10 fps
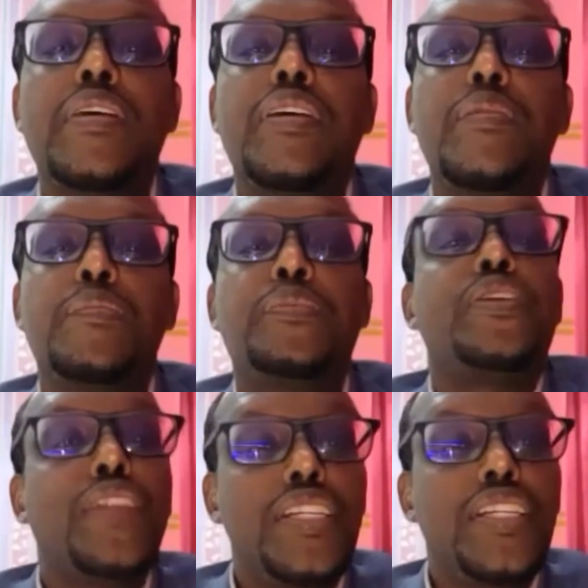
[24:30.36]

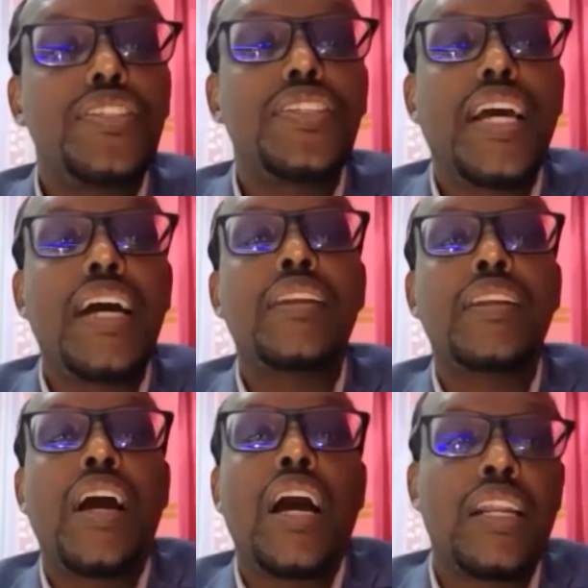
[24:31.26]
privilege
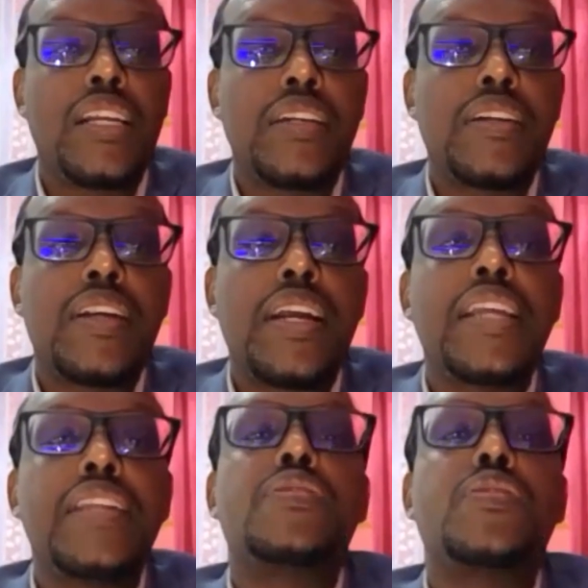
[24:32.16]
and honor,
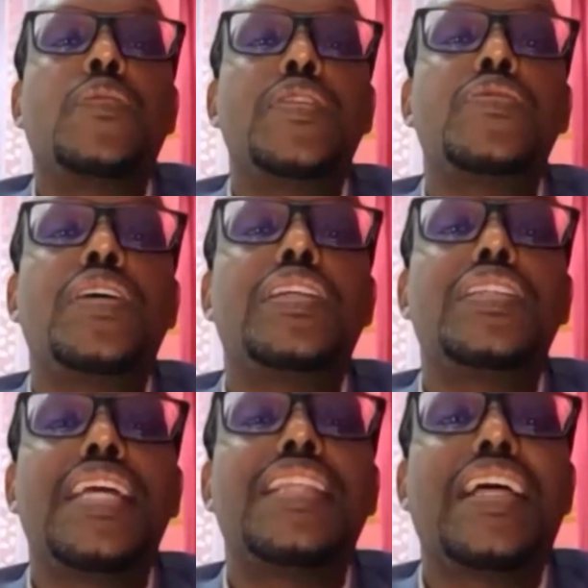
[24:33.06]
right? So once you
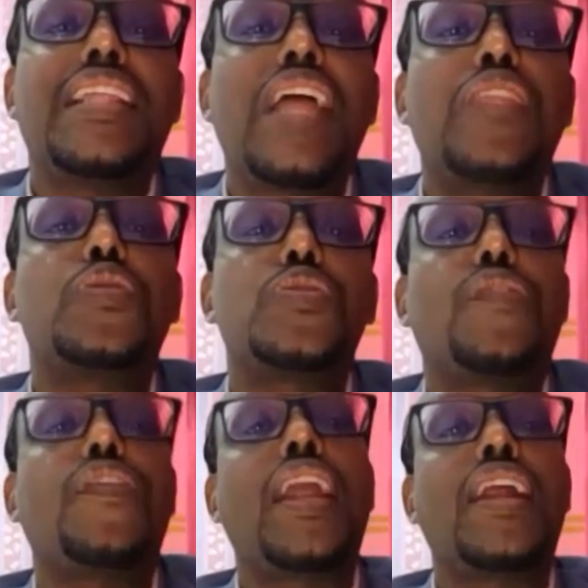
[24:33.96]
understand that, that could
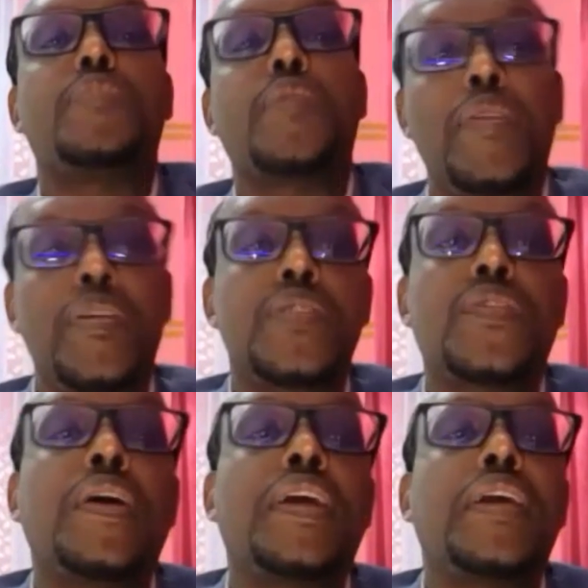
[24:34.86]
solve a lot of problems
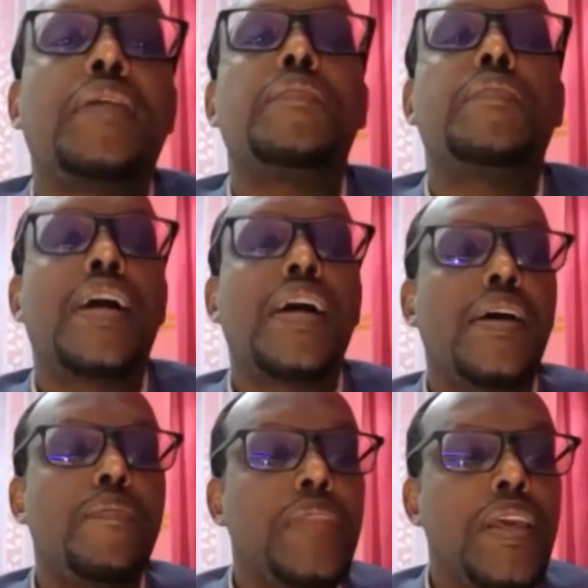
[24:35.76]
for him.
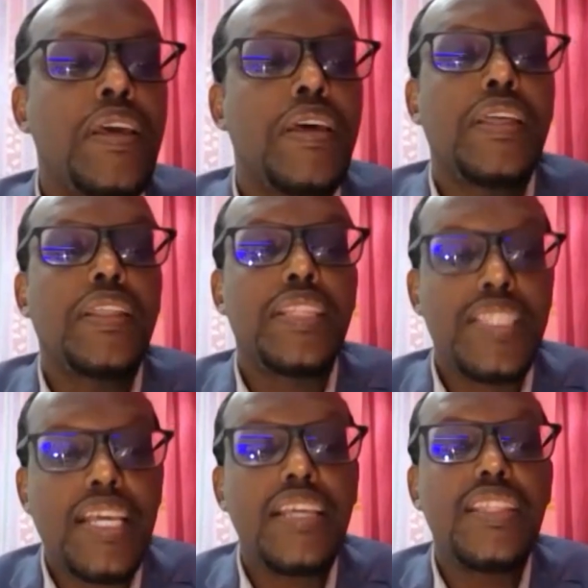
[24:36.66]
The
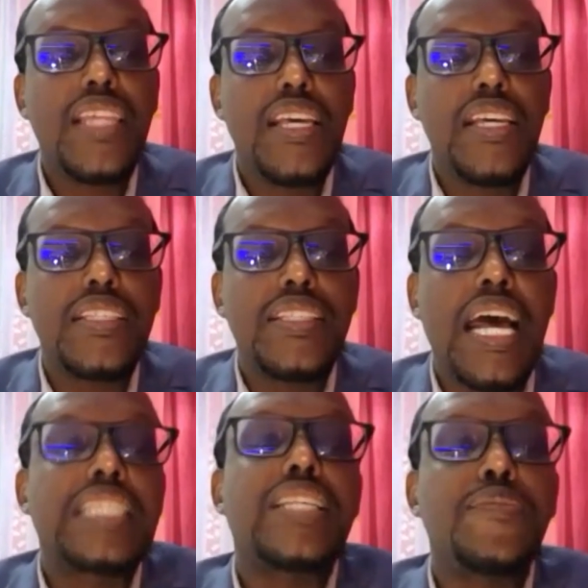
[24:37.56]
second thing is the
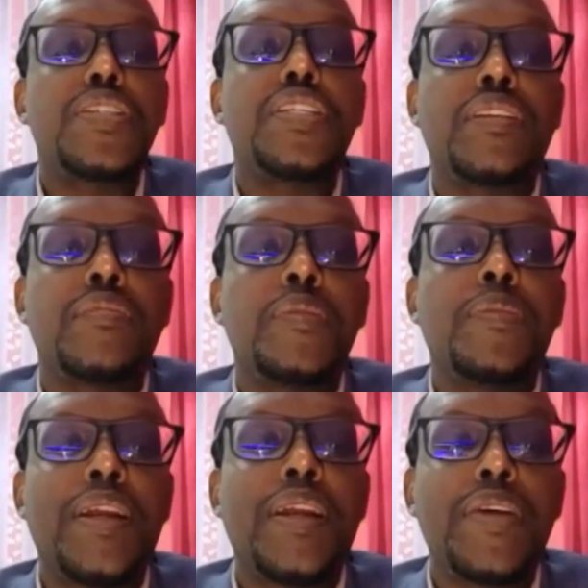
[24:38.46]
assumption
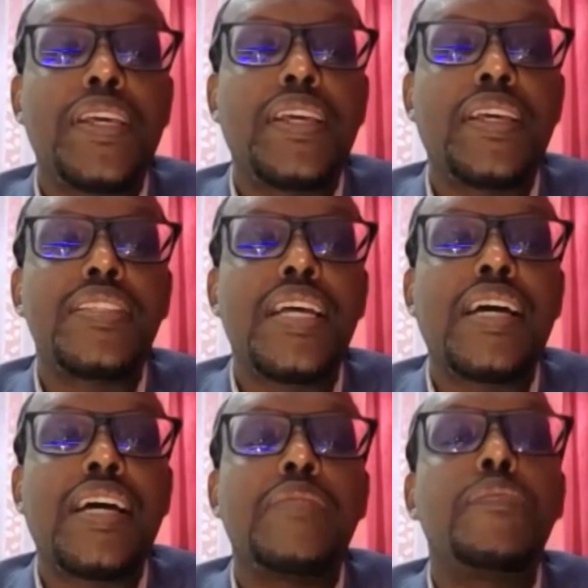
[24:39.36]
people are making is
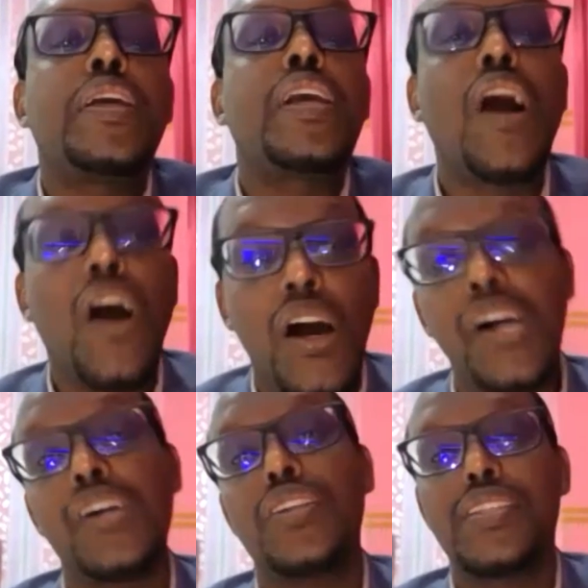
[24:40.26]
that
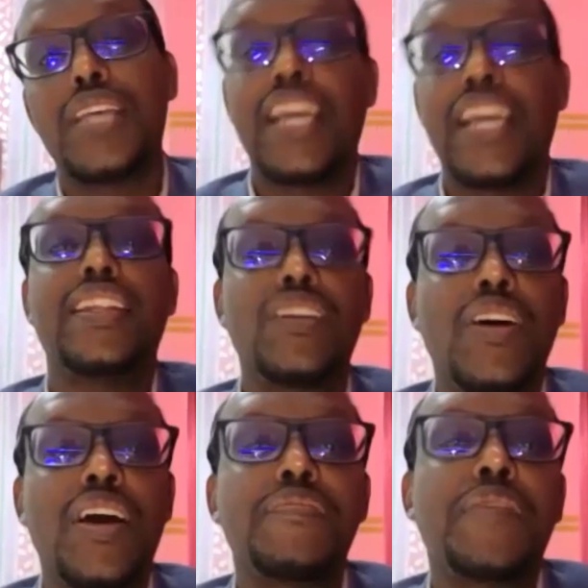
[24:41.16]
because, again, although I
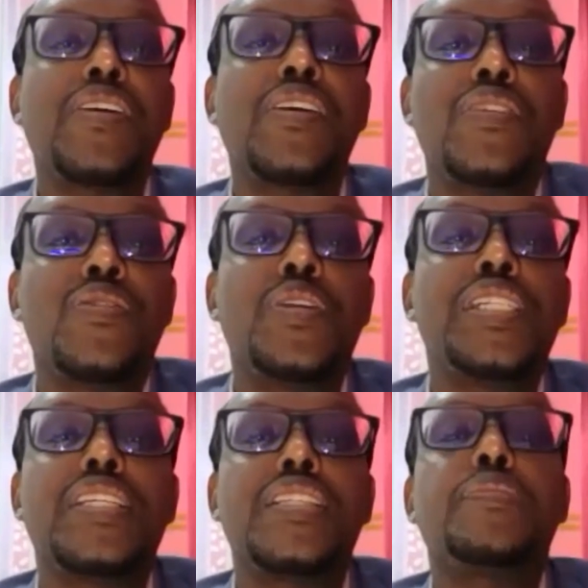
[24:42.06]
have my own
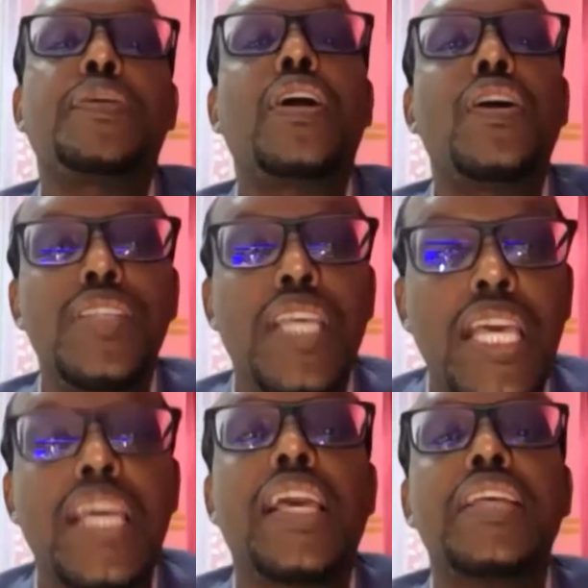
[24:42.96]
questions, because
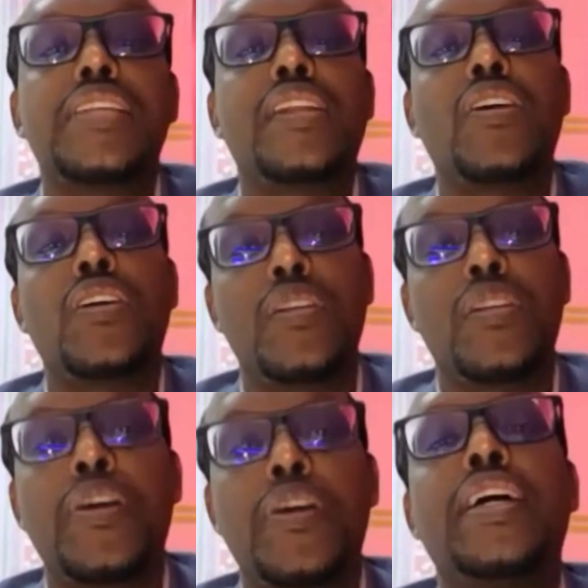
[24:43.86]
he is a local
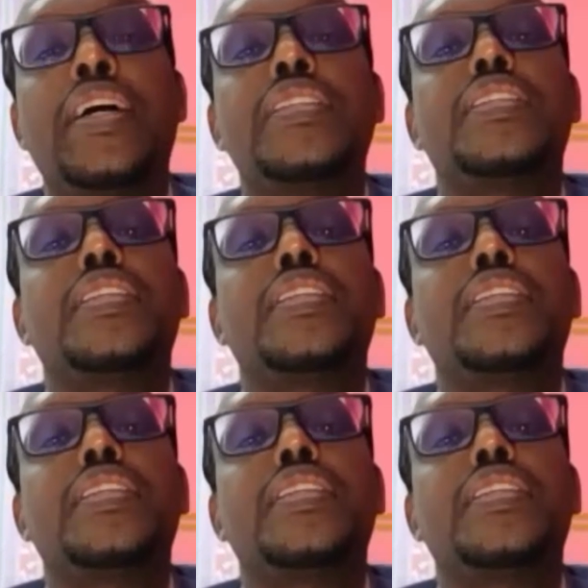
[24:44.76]
product,